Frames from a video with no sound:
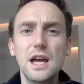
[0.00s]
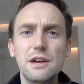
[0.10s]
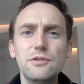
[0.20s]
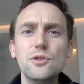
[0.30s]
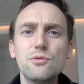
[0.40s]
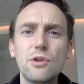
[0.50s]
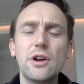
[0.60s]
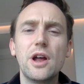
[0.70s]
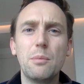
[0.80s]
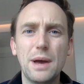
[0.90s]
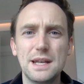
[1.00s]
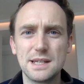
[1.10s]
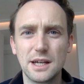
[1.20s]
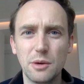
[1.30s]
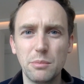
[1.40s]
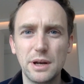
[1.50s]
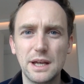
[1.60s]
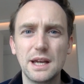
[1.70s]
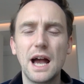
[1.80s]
If you run a painting company